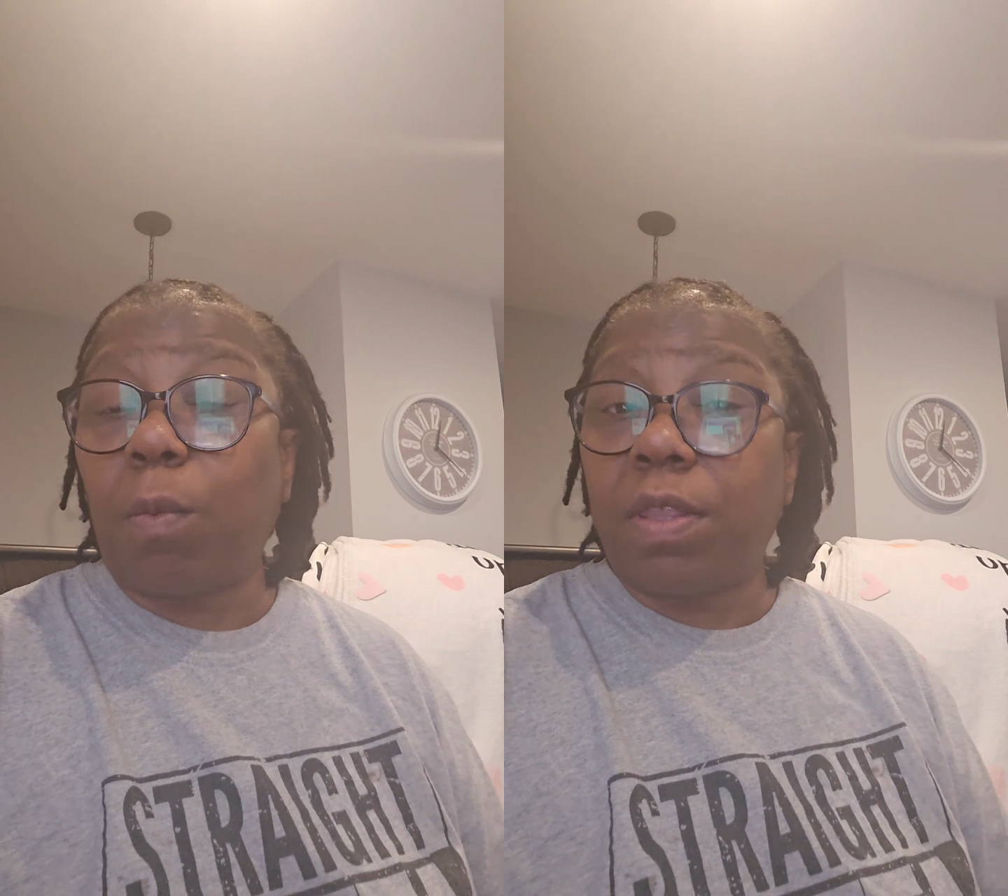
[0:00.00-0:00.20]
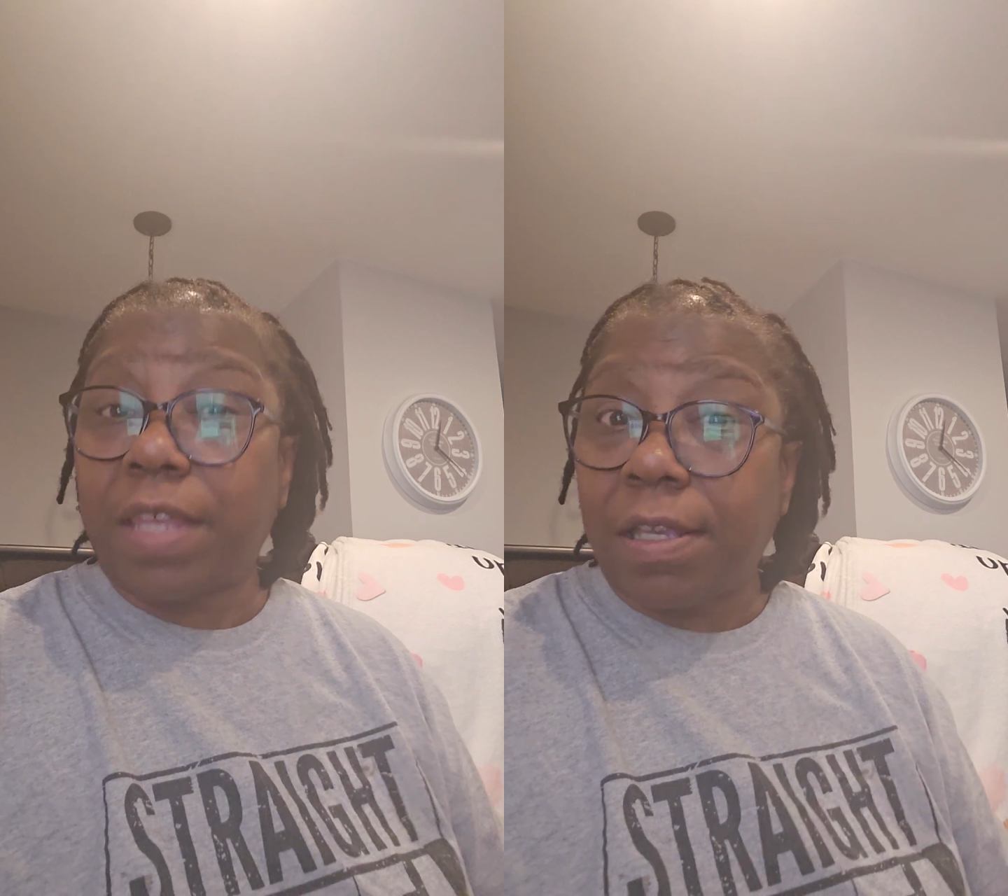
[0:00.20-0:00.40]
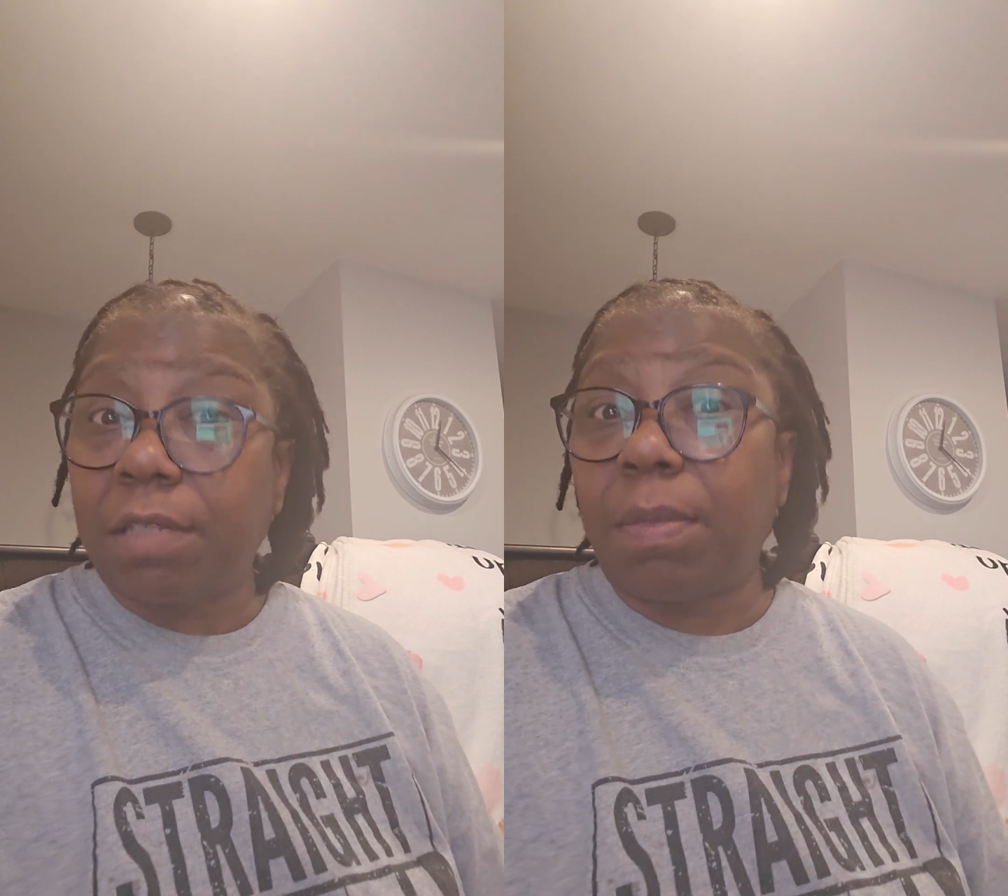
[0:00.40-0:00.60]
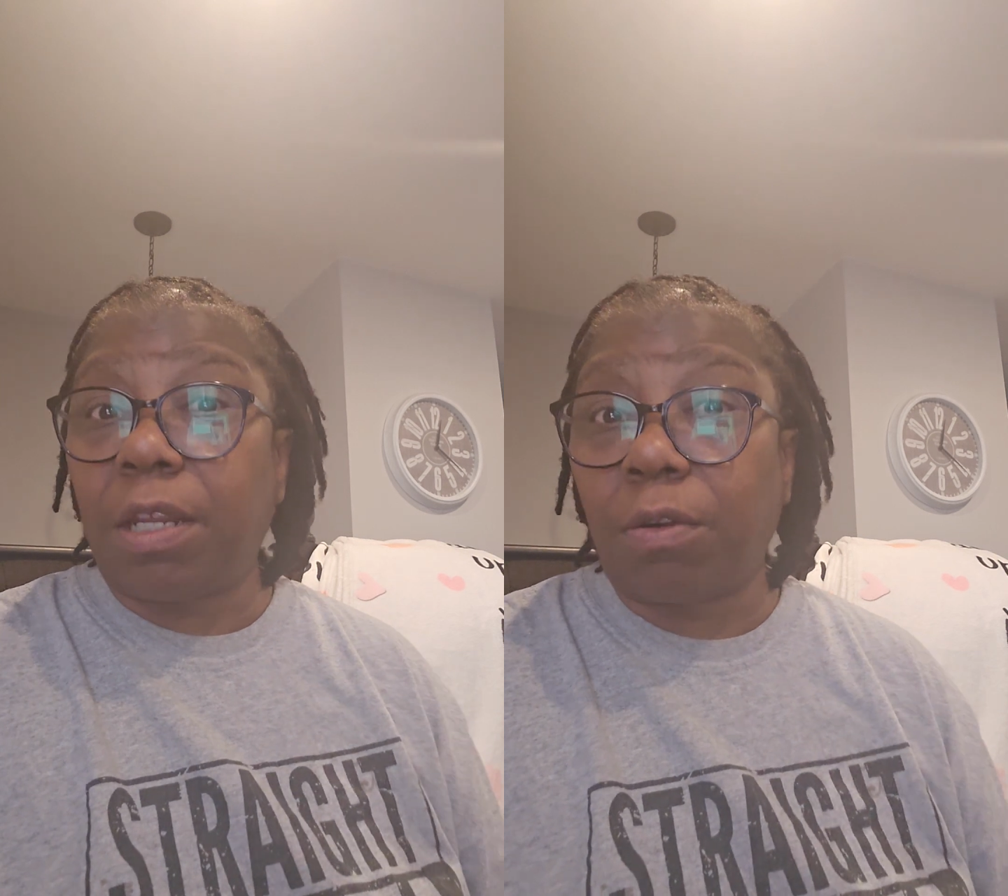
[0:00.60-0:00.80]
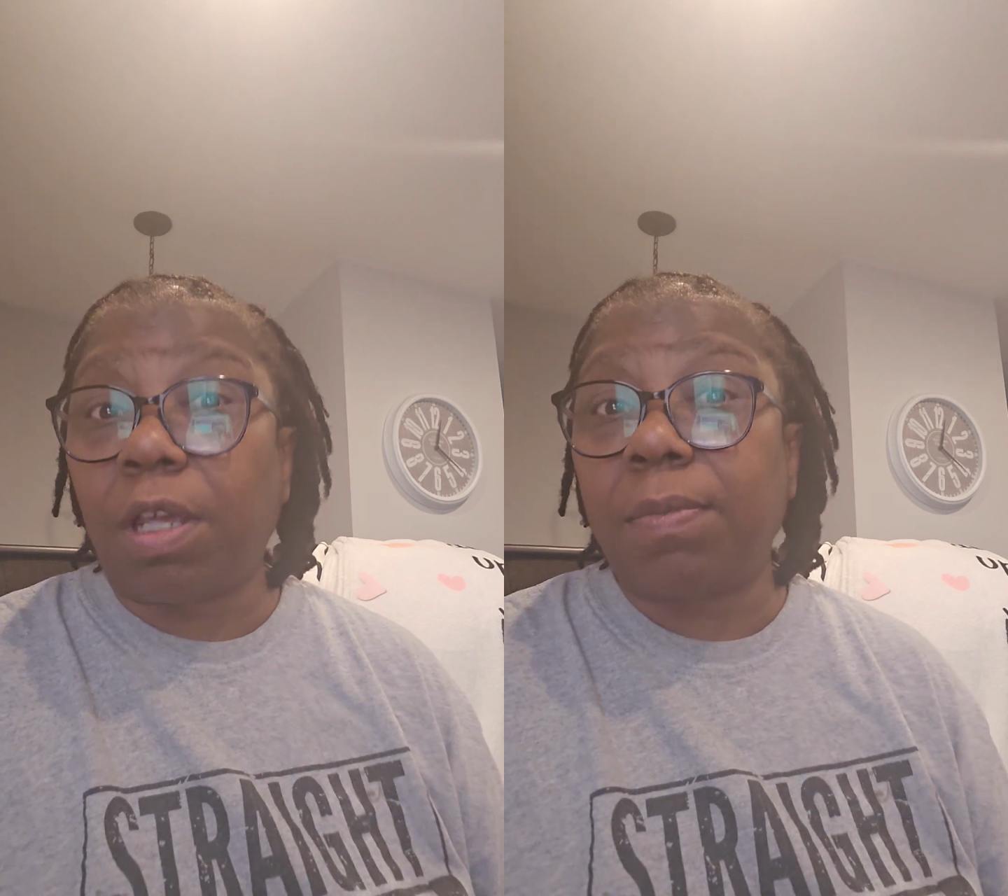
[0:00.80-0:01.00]
1,000
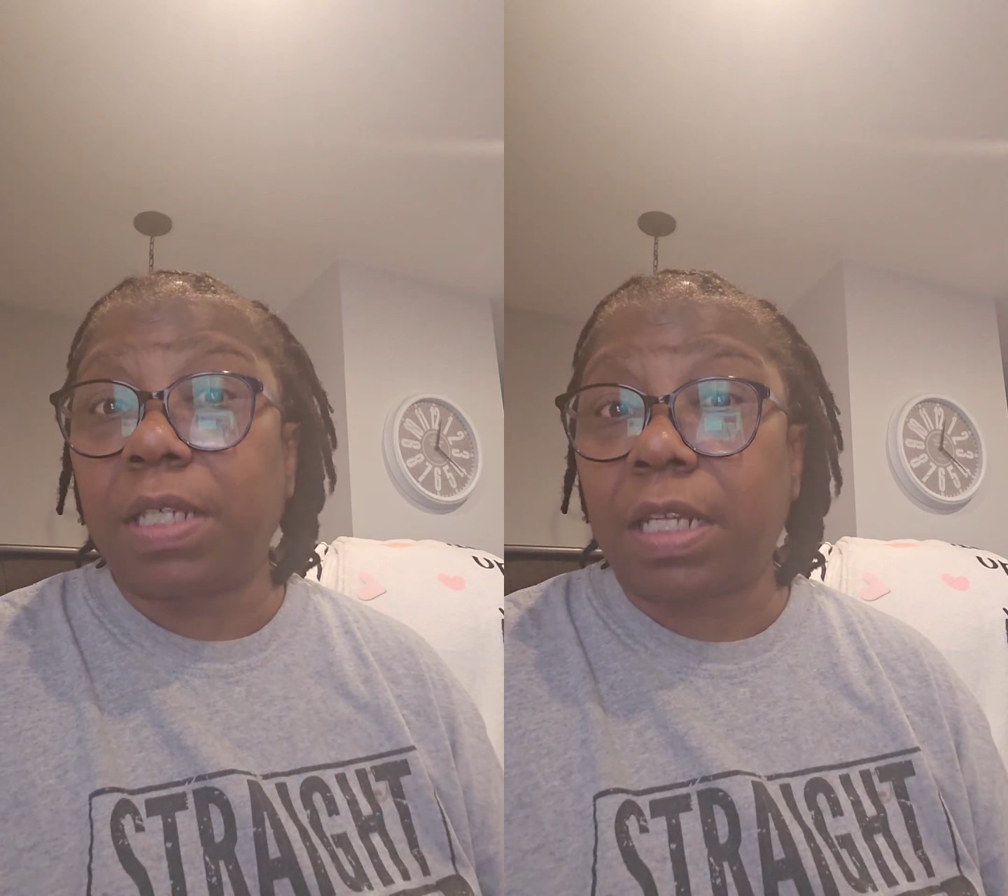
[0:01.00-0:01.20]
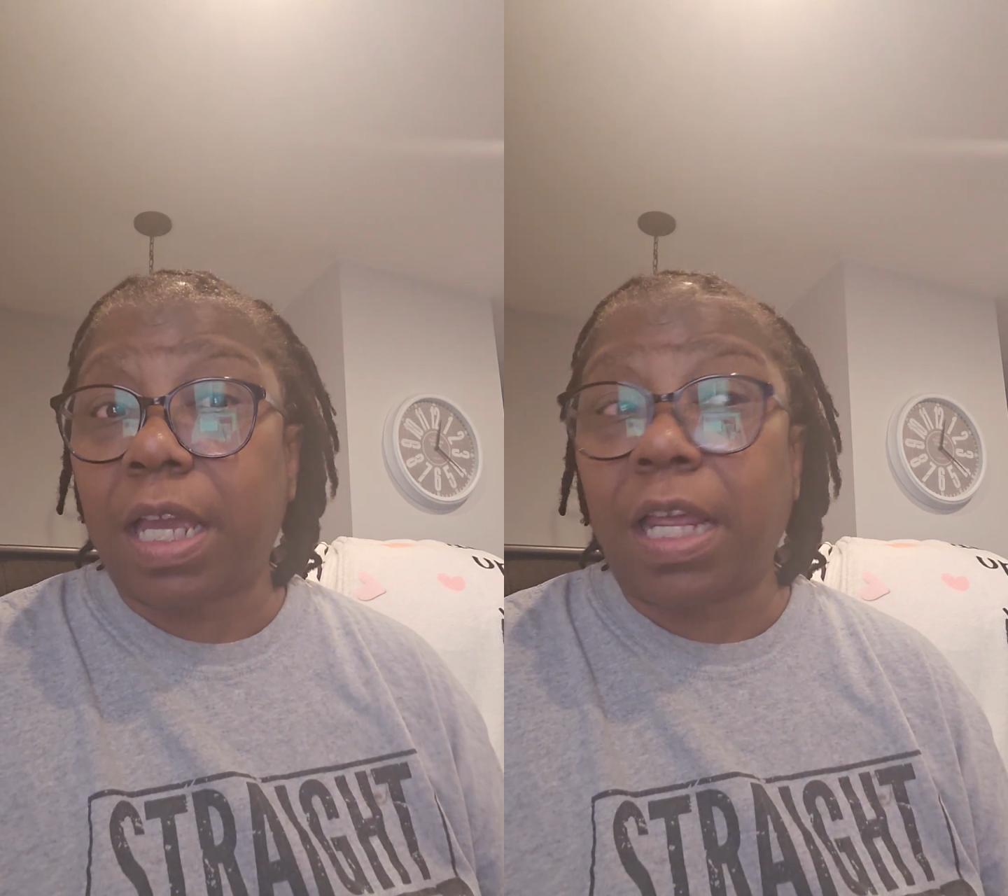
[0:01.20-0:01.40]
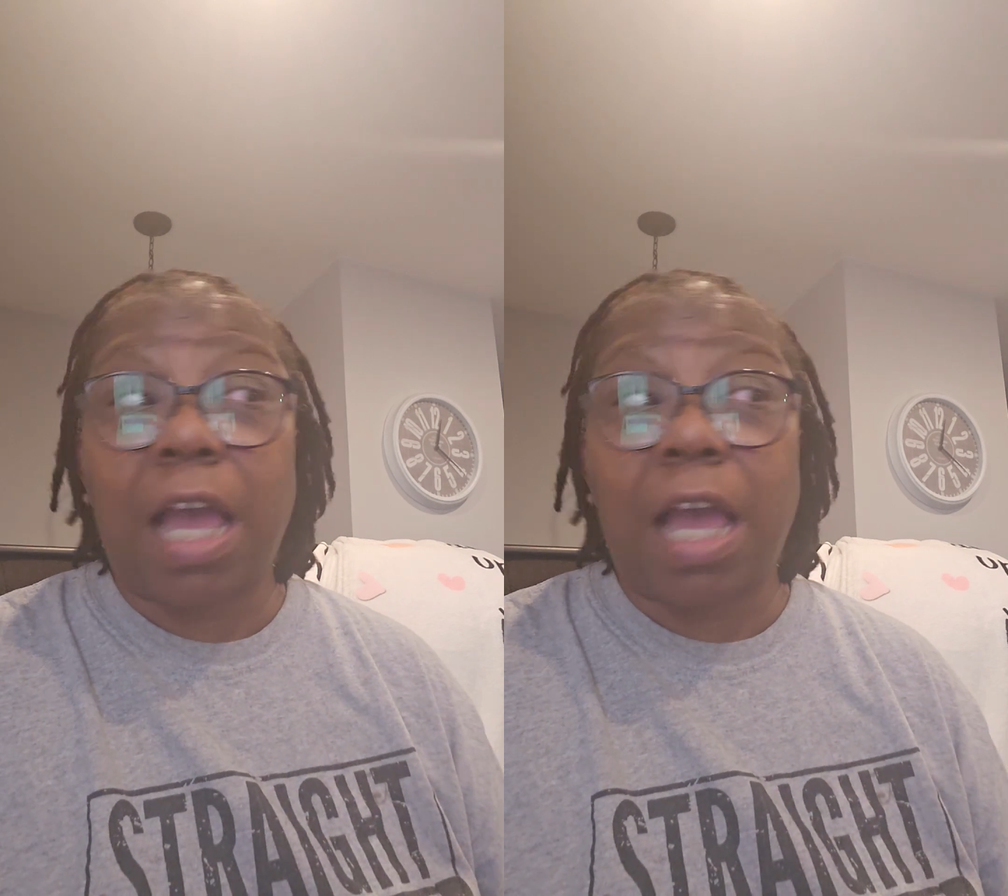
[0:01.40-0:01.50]
milligrams at night.